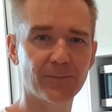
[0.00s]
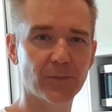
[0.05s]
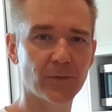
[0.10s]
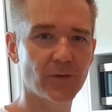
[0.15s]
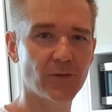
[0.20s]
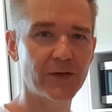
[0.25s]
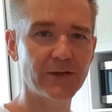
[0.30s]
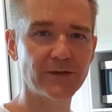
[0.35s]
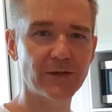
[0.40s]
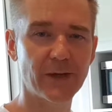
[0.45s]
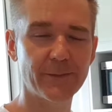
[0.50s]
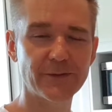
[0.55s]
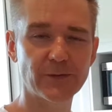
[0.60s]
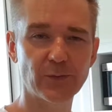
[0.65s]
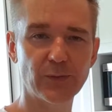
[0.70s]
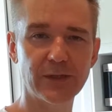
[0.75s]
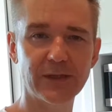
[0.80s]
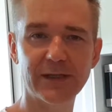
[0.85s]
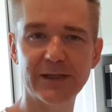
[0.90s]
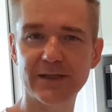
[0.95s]
3 times a
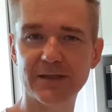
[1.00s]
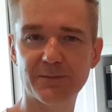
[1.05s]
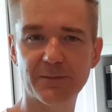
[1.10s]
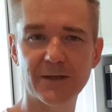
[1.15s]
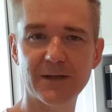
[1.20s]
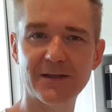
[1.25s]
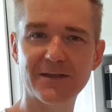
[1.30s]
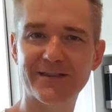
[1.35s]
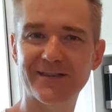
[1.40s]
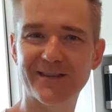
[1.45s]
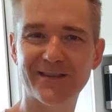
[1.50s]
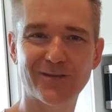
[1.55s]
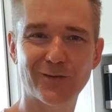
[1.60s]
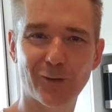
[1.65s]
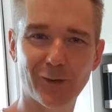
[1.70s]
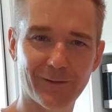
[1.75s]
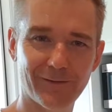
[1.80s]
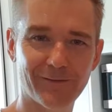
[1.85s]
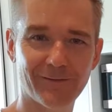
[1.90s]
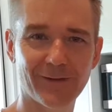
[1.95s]
week is the sort
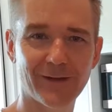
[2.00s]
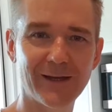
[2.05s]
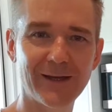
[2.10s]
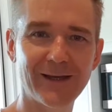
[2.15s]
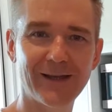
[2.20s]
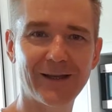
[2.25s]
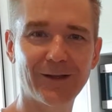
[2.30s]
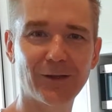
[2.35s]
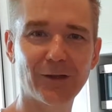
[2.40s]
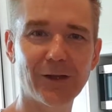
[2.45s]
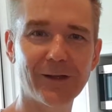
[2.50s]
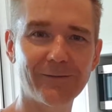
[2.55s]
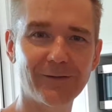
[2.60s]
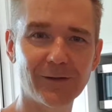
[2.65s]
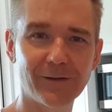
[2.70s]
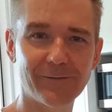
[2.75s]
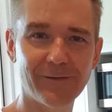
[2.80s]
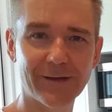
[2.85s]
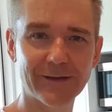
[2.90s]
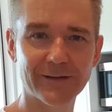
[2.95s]
of level
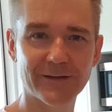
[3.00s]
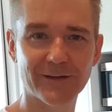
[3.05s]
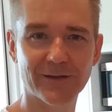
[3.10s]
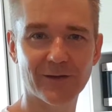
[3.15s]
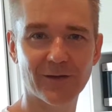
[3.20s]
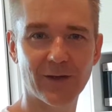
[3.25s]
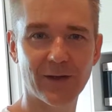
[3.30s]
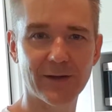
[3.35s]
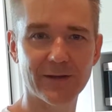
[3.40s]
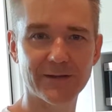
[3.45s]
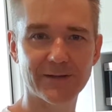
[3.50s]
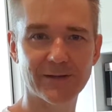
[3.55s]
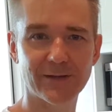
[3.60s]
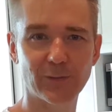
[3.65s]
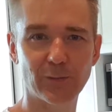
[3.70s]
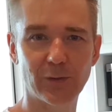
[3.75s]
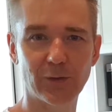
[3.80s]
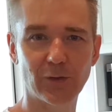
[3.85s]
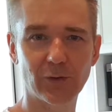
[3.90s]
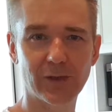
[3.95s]
of exercise that
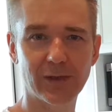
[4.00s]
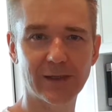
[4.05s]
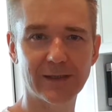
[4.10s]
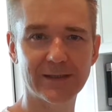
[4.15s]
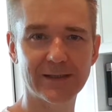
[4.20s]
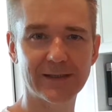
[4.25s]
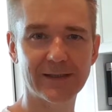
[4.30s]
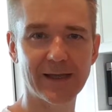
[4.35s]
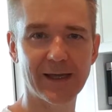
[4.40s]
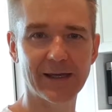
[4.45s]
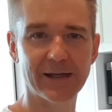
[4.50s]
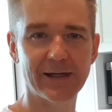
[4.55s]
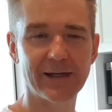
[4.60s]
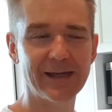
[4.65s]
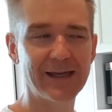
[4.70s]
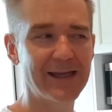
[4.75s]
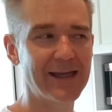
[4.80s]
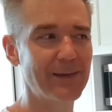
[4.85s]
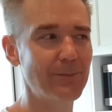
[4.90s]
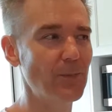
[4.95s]
we're looking to get.
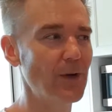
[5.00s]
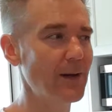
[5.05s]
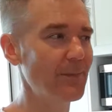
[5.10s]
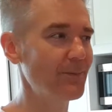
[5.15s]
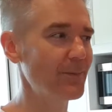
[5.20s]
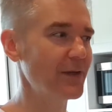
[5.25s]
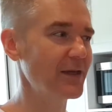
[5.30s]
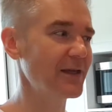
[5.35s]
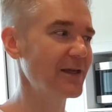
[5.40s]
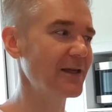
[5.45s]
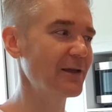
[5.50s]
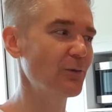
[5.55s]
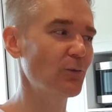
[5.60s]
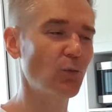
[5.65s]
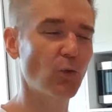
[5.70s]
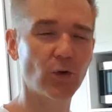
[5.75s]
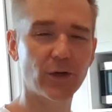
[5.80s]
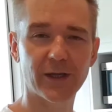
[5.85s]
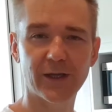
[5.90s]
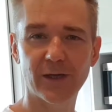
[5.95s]
It might be
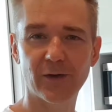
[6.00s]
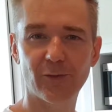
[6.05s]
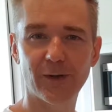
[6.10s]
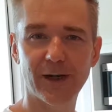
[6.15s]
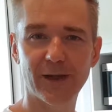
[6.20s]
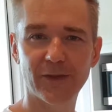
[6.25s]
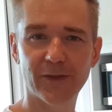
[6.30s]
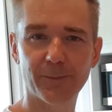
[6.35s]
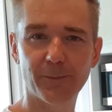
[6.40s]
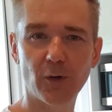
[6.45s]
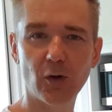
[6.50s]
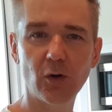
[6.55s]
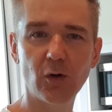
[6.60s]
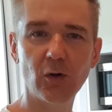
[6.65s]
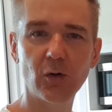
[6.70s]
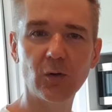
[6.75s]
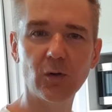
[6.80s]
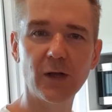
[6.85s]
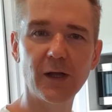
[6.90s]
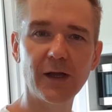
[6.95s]
walking around the
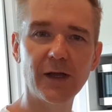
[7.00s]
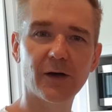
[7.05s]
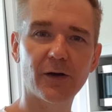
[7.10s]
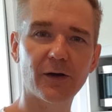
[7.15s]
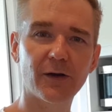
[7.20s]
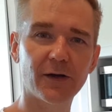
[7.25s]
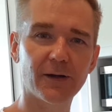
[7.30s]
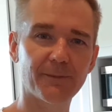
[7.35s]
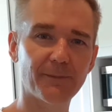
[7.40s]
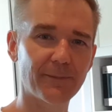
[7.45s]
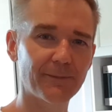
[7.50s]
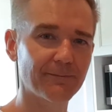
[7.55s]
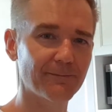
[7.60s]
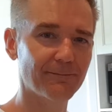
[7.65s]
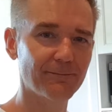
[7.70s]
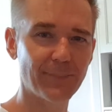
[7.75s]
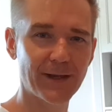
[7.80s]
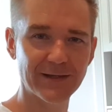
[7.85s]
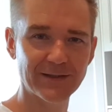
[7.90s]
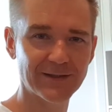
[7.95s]
mall, or
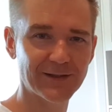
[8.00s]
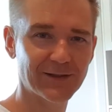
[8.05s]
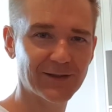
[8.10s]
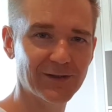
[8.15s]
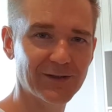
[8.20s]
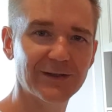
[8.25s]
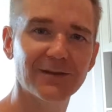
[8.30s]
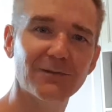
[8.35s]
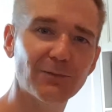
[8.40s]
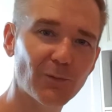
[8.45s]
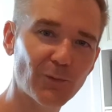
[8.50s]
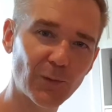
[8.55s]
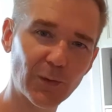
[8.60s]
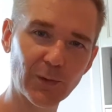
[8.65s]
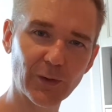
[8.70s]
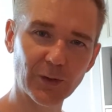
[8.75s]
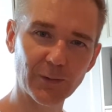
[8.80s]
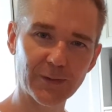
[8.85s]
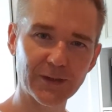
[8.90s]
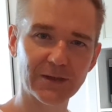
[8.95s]
basically we
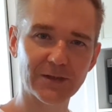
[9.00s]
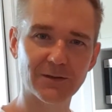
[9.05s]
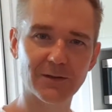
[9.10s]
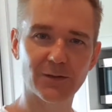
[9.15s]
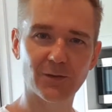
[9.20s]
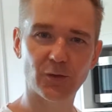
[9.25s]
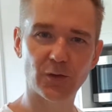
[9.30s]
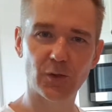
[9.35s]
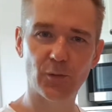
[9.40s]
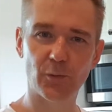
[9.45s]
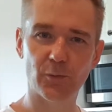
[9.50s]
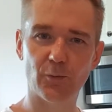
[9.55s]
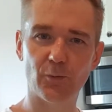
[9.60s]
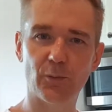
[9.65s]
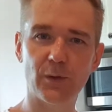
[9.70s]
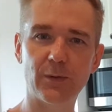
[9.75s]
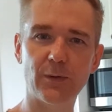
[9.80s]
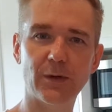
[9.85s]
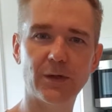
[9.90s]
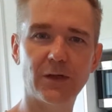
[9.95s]

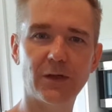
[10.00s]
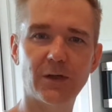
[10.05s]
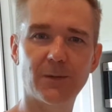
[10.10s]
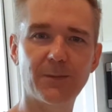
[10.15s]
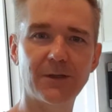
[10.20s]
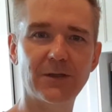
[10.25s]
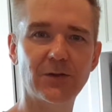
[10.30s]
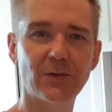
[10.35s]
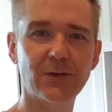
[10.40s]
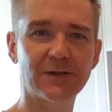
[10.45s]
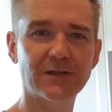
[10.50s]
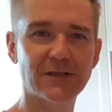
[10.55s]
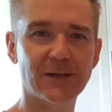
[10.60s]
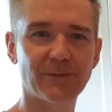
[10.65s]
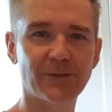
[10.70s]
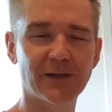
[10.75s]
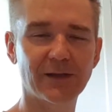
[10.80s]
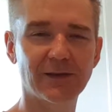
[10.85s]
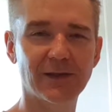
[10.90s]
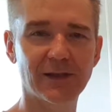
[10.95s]
want you to be doing
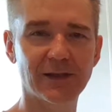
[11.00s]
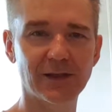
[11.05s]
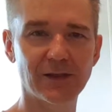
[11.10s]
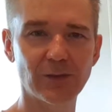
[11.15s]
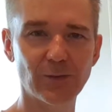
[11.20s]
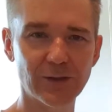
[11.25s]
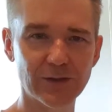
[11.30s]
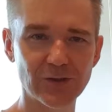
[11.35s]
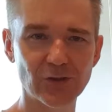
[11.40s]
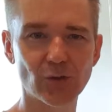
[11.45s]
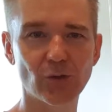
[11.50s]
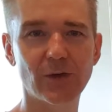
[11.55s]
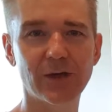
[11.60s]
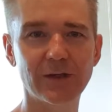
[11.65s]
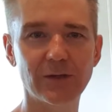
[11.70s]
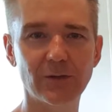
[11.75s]
something that you enjoy